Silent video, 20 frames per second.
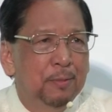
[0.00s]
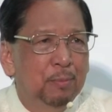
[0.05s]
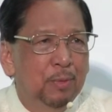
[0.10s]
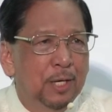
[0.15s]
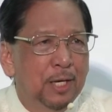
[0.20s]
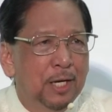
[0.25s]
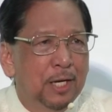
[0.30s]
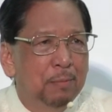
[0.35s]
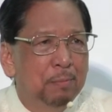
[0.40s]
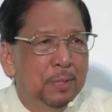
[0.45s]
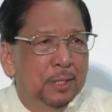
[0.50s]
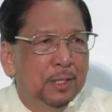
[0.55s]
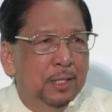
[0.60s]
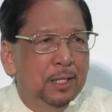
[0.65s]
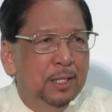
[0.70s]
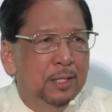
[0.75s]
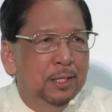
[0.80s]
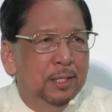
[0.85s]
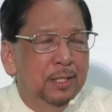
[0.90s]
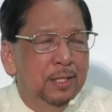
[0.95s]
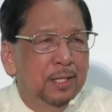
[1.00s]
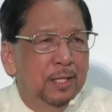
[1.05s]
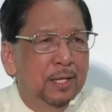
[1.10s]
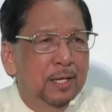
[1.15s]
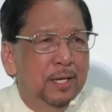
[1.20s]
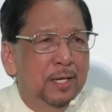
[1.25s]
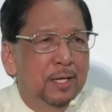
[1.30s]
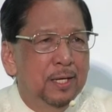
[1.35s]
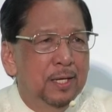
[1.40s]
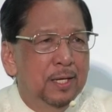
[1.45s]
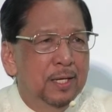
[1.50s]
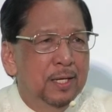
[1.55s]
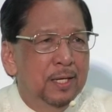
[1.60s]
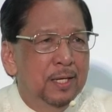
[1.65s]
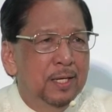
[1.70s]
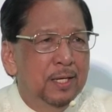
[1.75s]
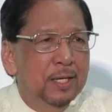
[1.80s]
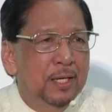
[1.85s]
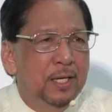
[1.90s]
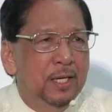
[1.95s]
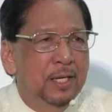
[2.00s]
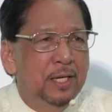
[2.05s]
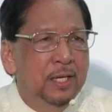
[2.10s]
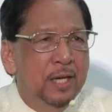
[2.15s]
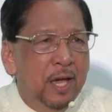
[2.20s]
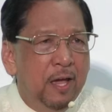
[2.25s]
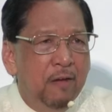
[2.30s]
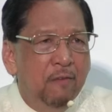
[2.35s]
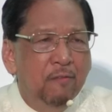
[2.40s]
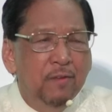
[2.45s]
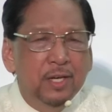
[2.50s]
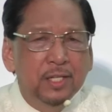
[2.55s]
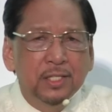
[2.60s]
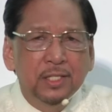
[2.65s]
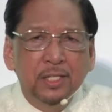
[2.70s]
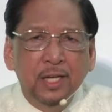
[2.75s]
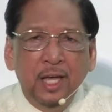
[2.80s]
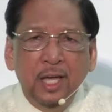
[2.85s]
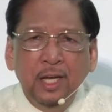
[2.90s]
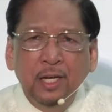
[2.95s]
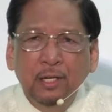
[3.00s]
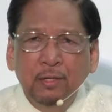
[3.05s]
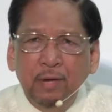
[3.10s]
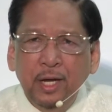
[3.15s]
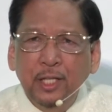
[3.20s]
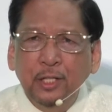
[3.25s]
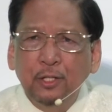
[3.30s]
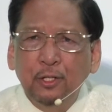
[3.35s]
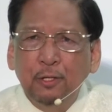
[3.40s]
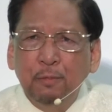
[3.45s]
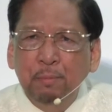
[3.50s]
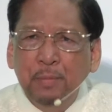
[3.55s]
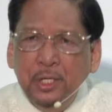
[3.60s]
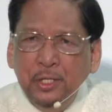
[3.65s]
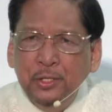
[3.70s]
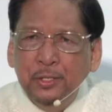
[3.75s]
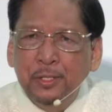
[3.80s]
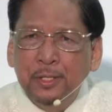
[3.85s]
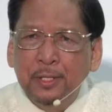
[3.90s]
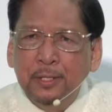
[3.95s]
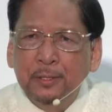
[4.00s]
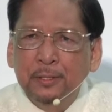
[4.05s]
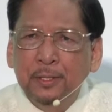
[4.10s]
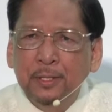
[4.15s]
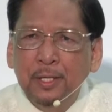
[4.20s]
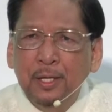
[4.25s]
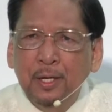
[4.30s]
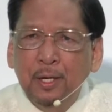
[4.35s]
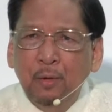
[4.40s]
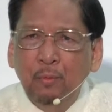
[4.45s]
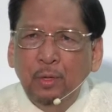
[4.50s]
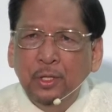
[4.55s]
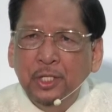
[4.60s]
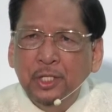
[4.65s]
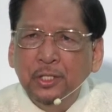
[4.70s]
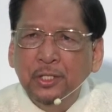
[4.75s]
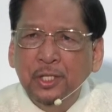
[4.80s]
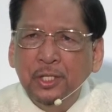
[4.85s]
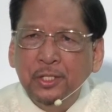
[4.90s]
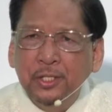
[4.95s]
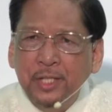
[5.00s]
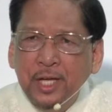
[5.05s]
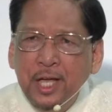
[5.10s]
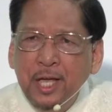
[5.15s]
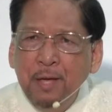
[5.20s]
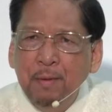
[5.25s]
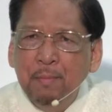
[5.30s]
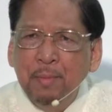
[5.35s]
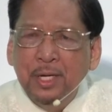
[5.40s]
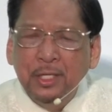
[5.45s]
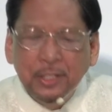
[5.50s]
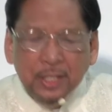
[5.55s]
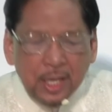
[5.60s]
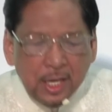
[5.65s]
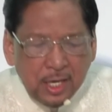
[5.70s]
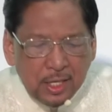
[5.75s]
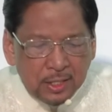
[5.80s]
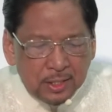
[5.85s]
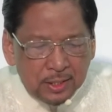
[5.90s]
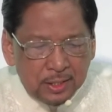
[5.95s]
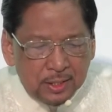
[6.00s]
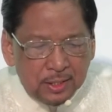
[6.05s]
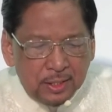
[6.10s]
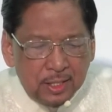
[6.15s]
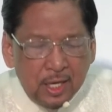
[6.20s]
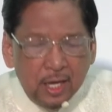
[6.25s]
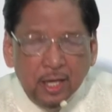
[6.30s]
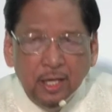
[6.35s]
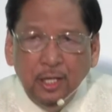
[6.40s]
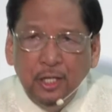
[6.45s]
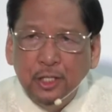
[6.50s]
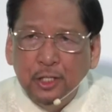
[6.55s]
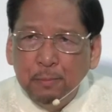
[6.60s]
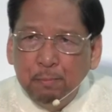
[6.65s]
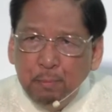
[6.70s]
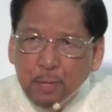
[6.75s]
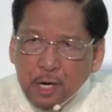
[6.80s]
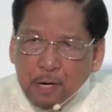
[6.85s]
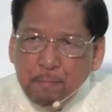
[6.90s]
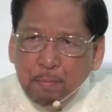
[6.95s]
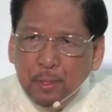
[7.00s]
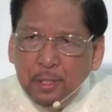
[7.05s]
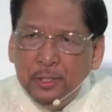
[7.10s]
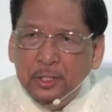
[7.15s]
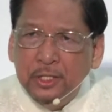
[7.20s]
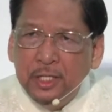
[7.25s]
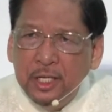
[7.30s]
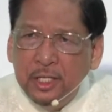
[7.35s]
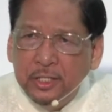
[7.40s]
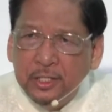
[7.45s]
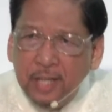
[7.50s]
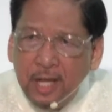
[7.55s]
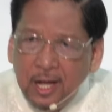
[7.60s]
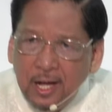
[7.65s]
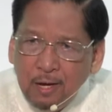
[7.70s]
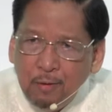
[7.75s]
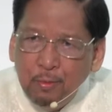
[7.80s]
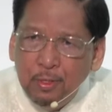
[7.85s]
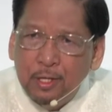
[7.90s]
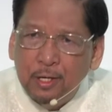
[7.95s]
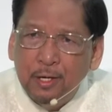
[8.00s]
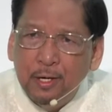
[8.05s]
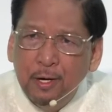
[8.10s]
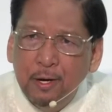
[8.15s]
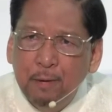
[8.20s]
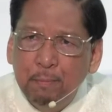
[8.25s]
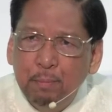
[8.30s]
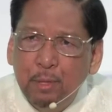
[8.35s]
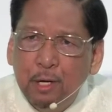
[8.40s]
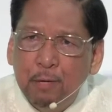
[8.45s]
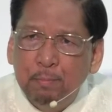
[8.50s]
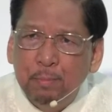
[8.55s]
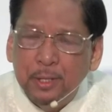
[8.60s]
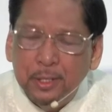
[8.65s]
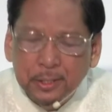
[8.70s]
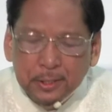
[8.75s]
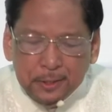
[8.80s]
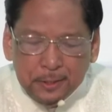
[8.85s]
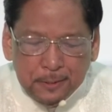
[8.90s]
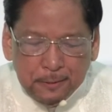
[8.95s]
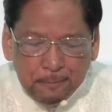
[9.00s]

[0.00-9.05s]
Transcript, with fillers: Mga kapatid, He gave us a great commission which is the same as His. His purpose is our purpose